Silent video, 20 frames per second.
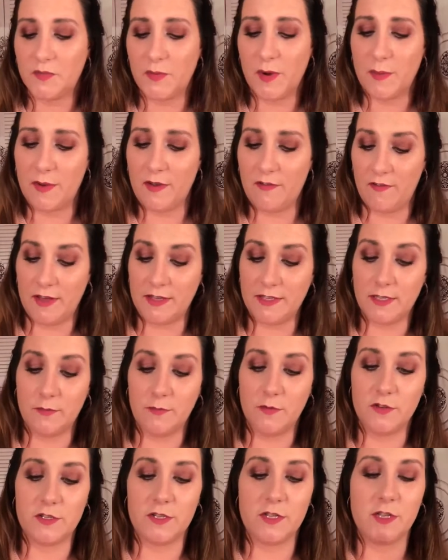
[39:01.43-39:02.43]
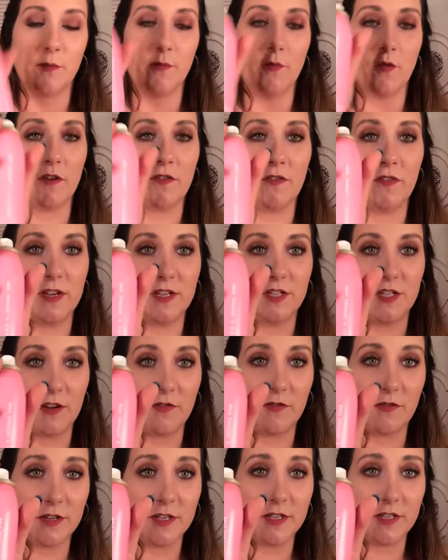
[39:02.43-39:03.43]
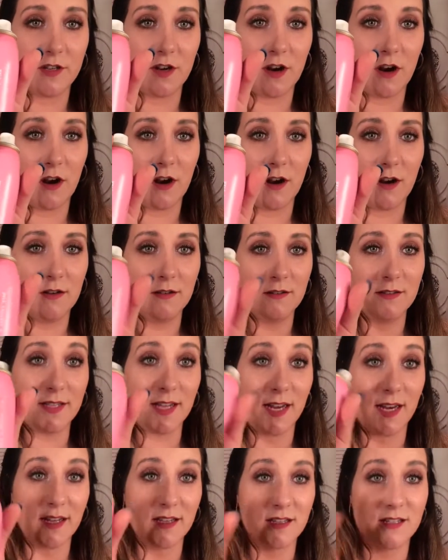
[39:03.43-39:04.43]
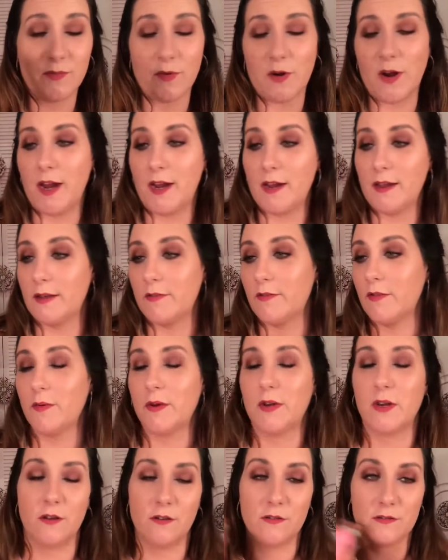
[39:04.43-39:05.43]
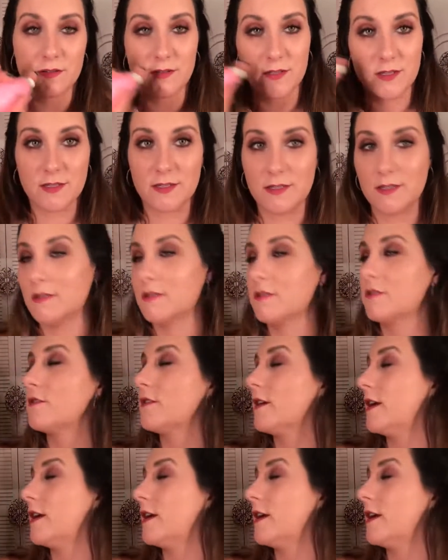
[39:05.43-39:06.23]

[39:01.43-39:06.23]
my face, I'm using the Morphe Jeffree Star setting spray. Everyone knows this is great